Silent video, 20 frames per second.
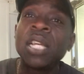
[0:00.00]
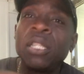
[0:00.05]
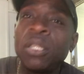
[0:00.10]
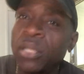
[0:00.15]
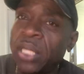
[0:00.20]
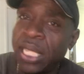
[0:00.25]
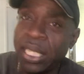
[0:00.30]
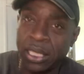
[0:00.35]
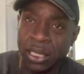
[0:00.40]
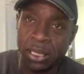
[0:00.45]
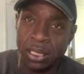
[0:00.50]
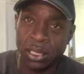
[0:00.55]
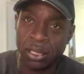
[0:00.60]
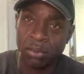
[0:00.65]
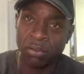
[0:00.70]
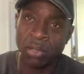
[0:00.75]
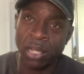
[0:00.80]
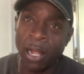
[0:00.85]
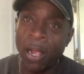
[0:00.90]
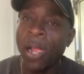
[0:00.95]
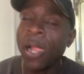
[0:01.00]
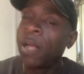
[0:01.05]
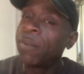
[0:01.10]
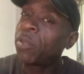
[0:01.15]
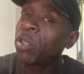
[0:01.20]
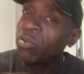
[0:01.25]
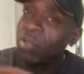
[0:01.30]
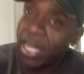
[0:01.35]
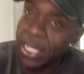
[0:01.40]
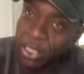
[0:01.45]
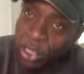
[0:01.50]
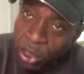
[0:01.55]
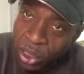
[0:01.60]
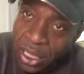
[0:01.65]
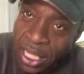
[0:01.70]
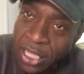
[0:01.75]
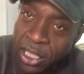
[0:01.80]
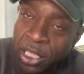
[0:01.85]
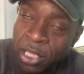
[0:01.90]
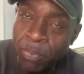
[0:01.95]
you this, right? The radio
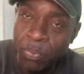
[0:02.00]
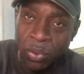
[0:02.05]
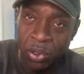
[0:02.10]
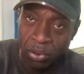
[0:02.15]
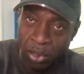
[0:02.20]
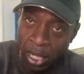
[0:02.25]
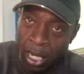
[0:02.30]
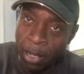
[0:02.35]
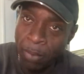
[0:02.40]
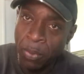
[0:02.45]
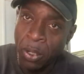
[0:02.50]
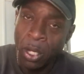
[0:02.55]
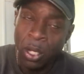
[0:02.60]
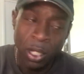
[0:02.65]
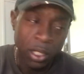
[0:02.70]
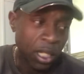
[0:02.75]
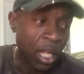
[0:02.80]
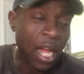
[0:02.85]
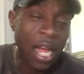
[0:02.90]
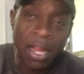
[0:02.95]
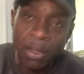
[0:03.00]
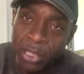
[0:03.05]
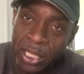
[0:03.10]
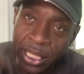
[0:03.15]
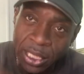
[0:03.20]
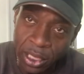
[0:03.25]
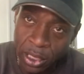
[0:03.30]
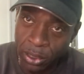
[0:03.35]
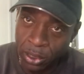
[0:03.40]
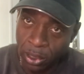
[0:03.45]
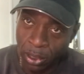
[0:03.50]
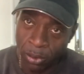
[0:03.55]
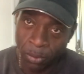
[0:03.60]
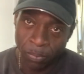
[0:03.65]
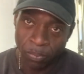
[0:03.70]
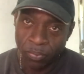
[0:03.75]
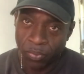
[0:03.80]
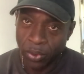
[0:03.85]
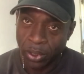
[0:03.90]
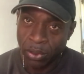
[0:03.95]
station, right, that I listen to,
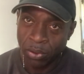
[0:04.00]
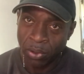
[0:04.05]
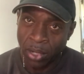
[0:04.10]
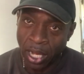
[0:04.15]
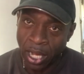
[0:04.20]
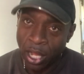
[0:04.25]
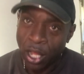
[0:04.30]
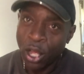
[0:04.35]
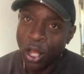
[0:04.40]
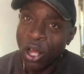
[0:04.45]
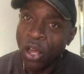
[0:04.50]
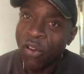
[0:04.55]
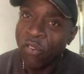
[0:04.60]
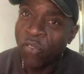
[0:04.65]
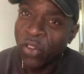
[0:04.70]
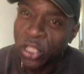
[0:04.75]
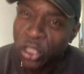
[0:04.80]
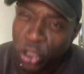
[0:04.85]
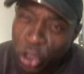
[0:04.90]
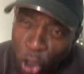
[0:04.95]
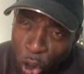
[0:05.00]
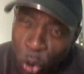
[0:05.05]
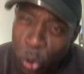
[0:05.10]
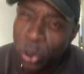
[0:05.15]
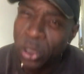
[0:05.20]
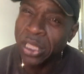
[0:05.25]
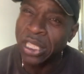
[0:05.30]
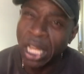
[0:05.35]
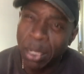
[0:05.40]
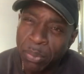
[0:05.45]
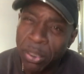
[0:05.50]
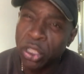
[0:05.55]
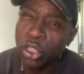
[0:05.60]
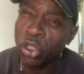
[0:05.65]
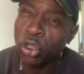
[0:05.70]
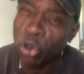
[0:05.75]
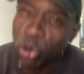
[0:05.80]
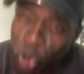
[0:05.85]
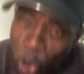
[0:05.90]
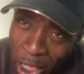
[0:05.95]
right, for 2 summers
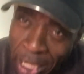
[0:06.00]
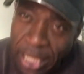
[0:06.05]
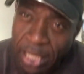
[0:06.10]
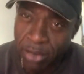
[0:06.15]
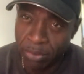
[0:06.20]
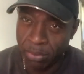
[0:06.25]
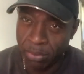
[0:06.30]
straight,